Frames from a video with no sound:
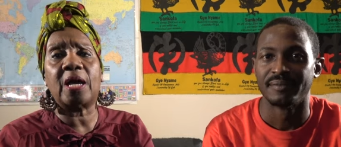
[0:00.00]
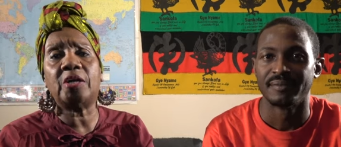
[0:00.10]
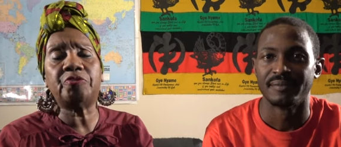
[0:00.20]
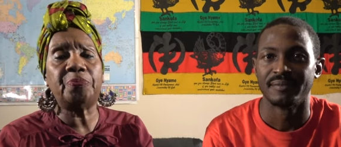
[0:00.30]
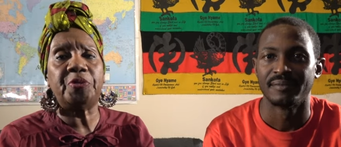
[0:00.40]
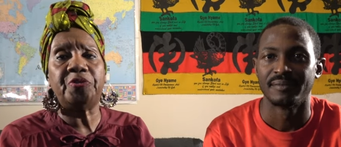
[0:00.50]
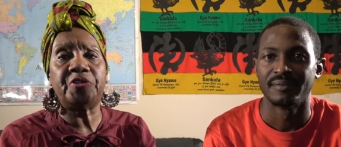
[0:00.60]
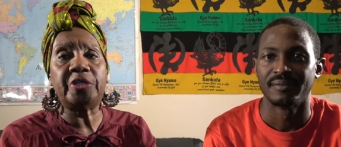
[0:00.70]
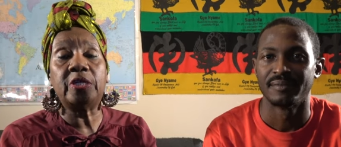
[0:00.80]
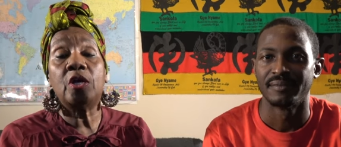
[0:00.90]

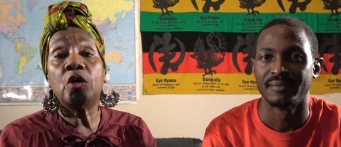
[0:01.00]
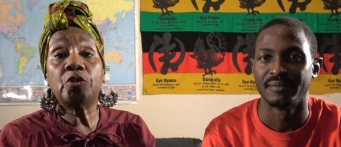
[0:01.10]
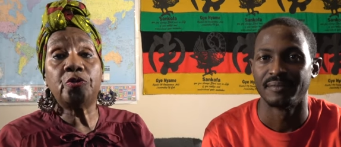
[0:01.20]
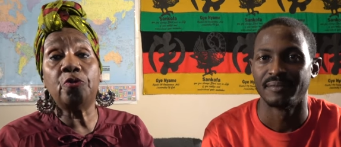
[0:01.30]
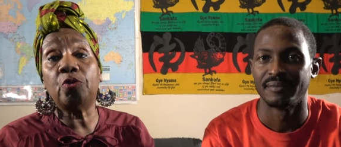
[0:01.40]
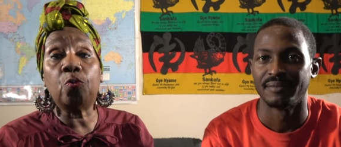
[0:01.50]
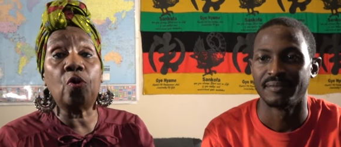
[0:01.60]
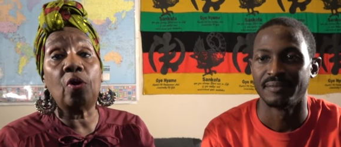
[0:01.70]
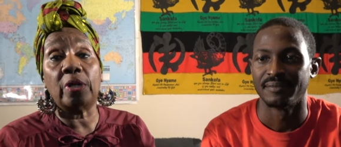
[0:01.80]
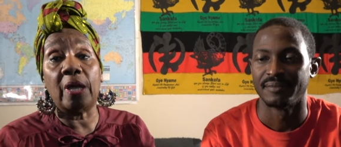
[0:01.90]
Speaker 1: contribution to the
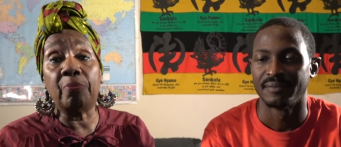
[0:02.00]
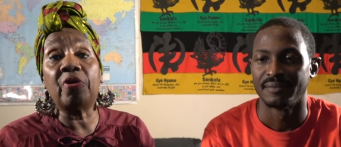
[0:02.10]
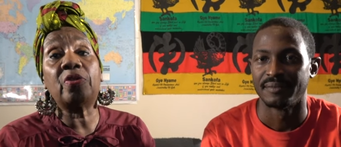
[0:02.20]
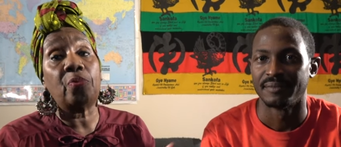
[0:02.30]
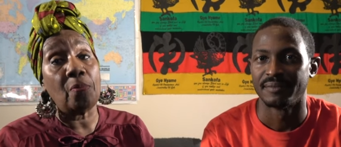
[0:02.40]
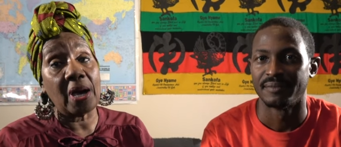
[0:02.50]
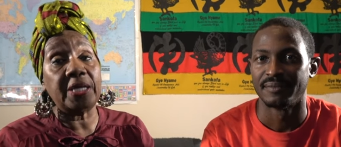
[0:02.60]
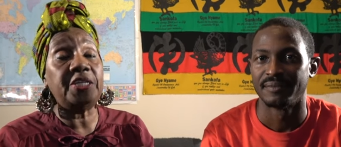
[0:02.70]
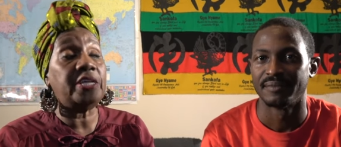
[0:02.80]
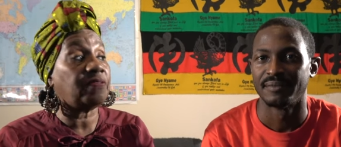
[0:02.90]
world, and Brother
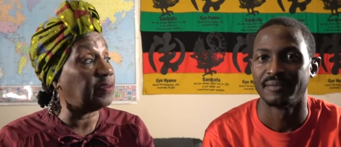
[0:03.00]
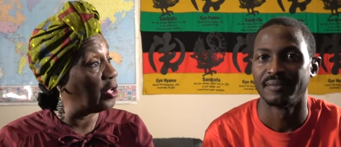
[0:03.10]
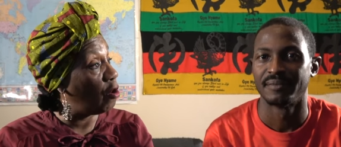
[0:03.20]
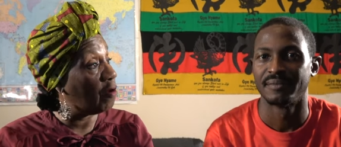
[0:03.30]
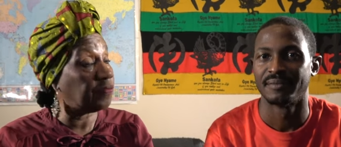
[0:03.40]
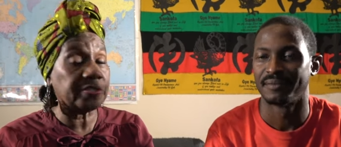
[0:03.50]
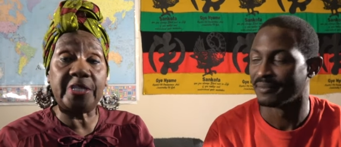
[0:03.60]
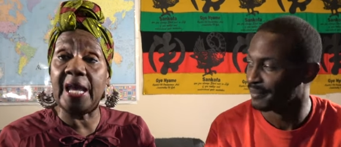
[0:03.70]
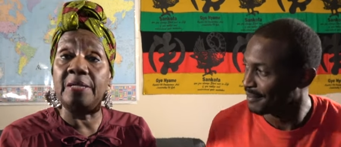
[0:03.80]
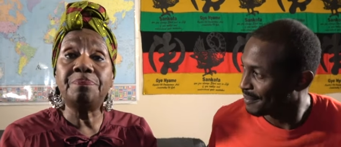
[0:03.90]
Bomani definitely offers
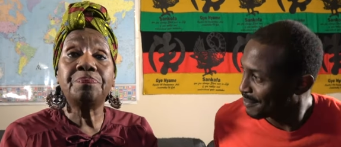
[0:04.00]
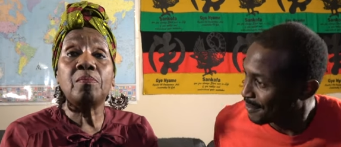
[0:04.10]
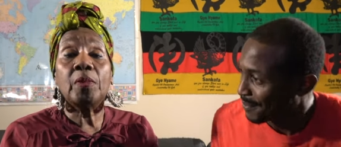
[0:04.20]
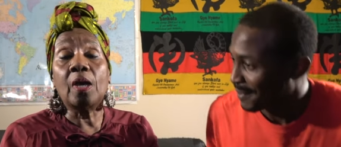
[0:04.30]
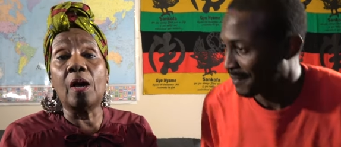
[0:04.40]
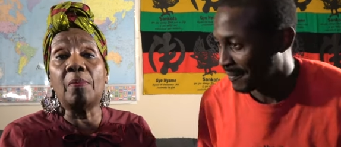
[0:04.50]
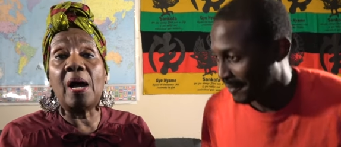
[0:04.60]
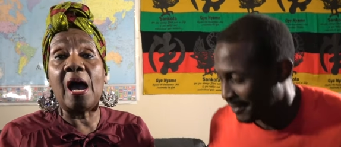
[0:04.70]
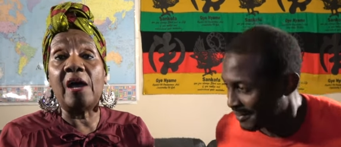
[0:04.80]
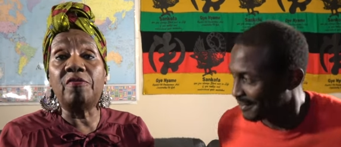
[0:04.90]
that. Um,
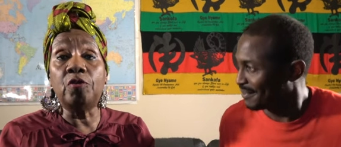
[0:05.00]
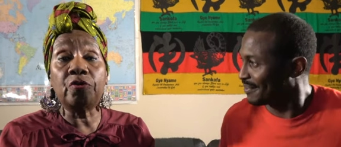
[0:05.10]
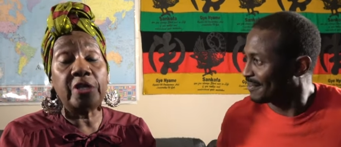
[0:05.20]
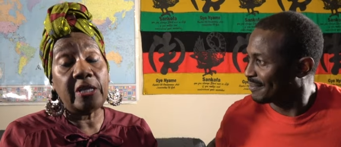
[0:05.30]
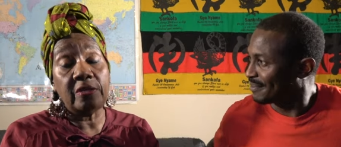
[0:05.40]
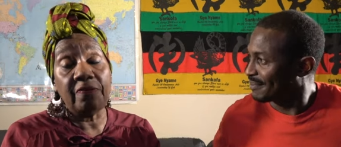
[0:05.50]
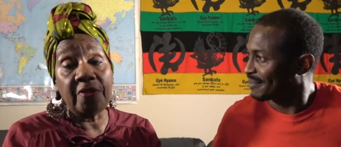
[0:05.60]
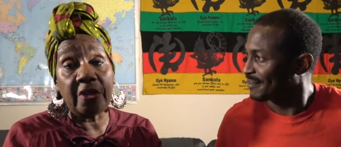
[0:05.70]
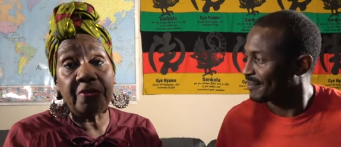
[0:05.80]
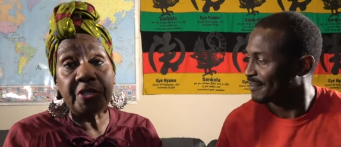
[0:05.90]
I've looked at
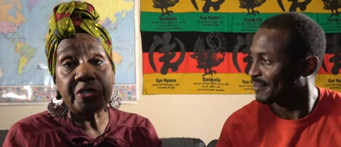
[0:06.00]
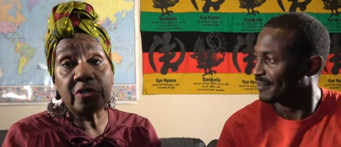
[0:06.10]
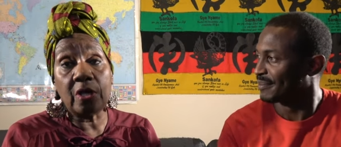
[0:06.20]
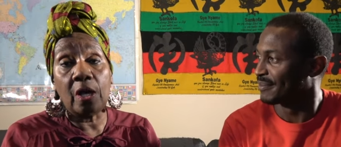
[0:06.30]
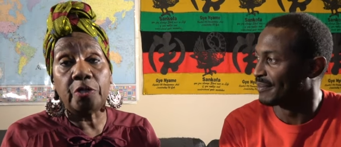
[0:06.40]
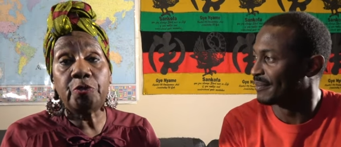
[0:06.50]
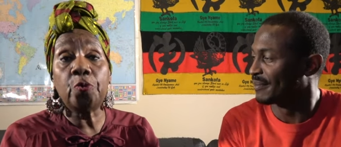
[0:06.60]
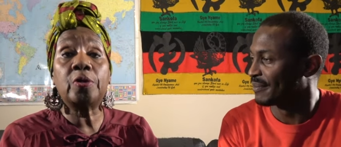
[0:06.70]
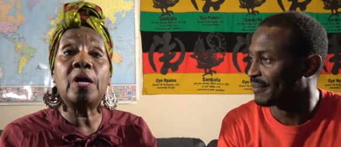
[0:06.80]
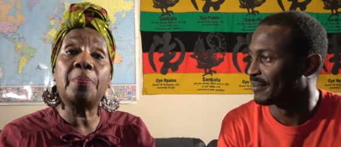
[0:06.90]
various uh,
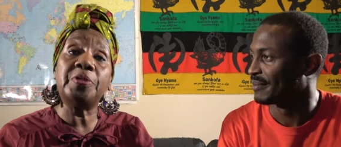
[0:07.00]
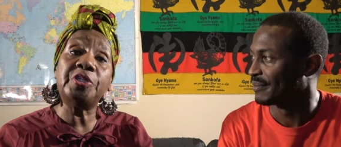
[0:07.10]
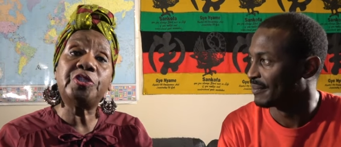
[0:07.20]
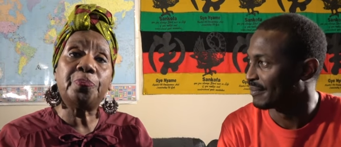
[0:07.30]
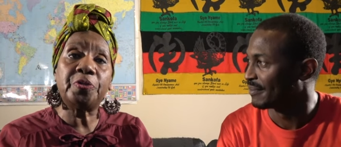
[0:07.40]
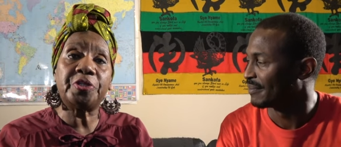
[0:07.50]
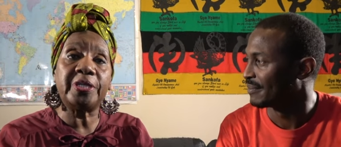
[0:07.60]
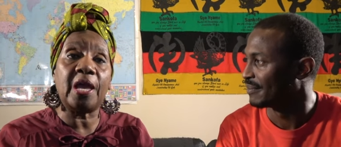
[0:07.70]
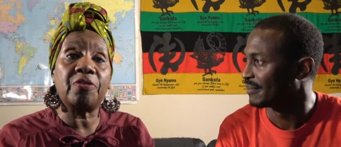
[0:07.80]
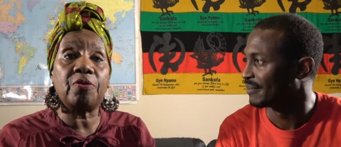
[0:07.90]
tour companies to put
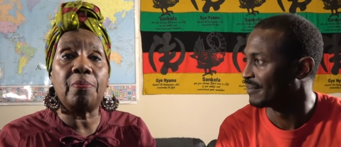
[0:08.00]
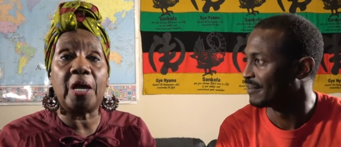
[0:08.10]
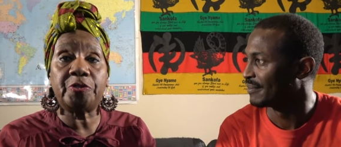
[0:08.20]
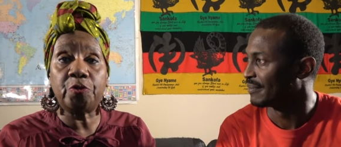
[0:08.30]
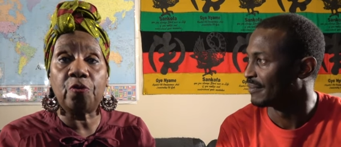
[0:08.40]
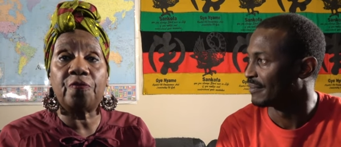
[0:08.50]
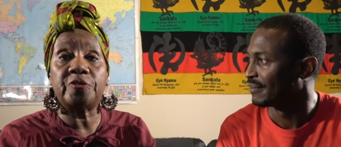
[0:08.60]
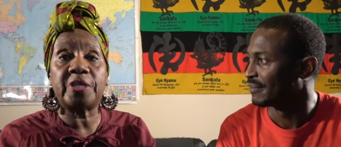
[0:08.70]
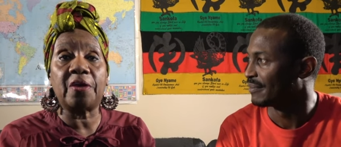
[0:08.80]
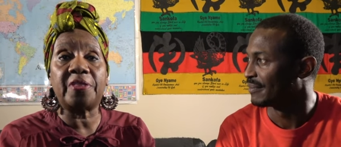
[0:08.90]
together my tour for
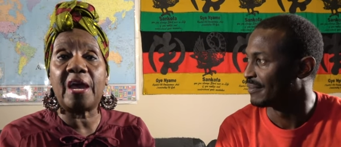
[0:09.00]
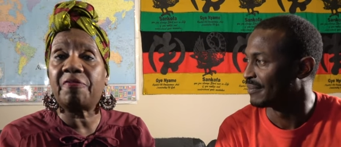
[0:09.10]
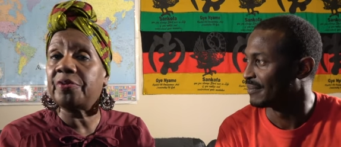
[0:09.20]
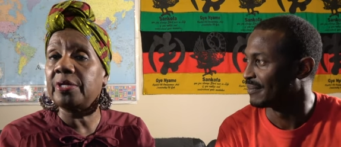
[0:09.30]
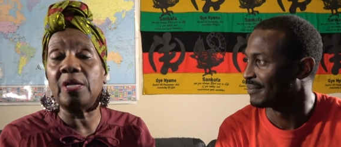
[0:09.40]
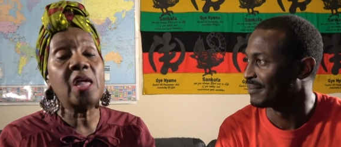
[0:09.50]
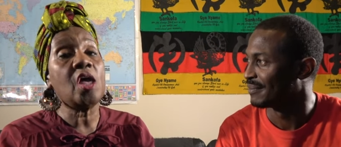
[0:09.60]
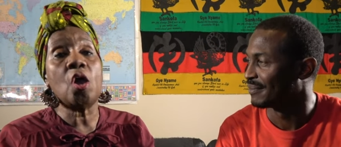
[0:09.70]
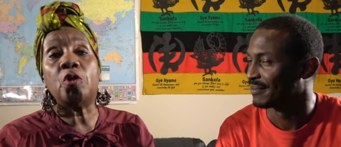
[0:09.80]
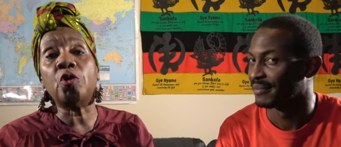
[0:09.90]
South Africa.
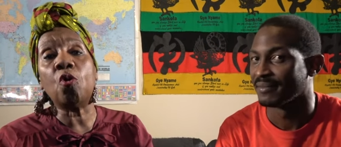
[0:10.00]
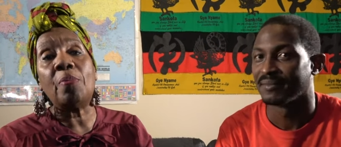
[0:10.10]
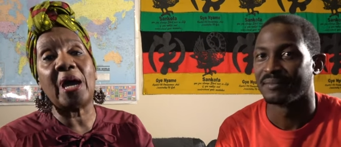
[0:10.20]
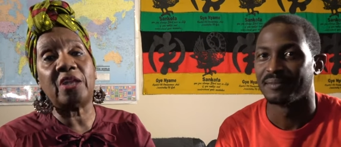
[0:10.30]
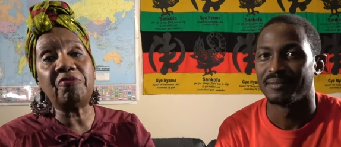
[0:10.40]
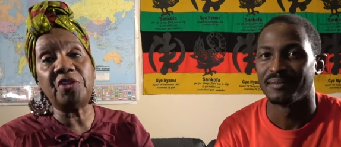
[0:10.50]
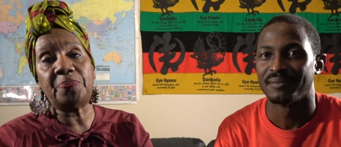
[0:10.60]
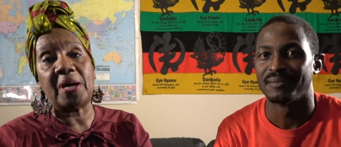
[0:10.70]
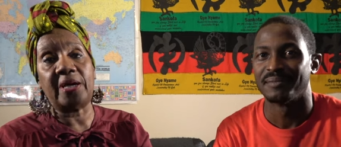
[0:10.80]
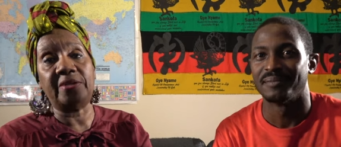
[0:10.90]
Nobody
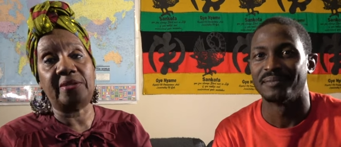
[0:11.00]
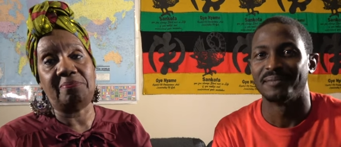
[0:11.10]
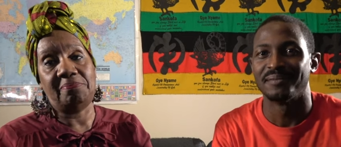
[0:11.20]
responded.